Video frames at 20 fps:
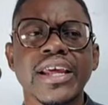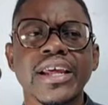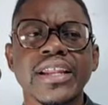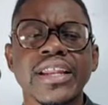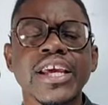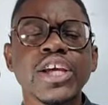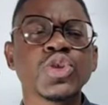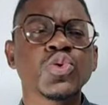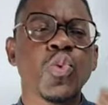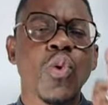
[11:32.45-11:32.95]

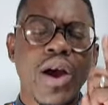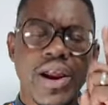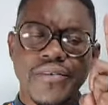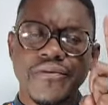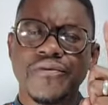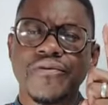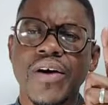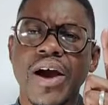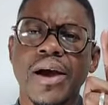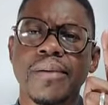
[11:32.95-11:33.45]
there's
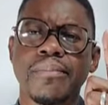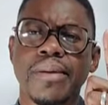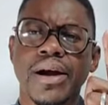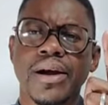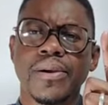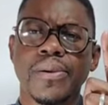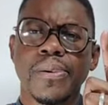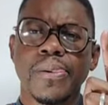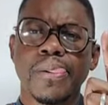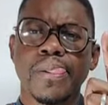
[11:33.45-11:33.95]
one
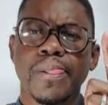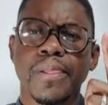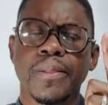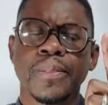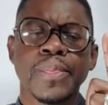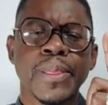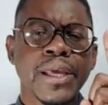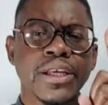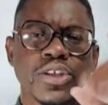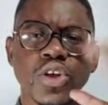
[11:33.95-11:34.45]
farmer,
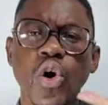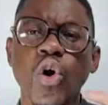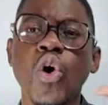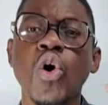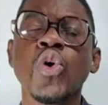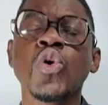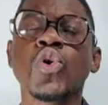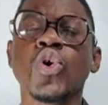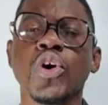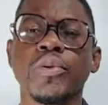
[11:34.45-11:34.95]
there's a
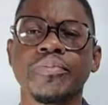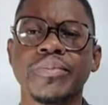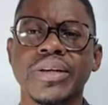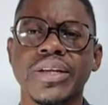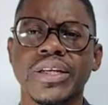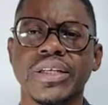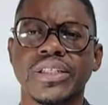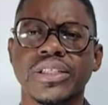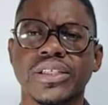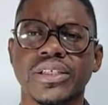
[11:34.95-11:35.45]
whole
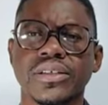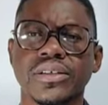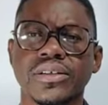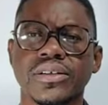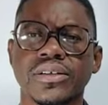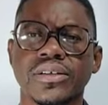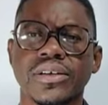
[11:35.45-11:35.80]
community.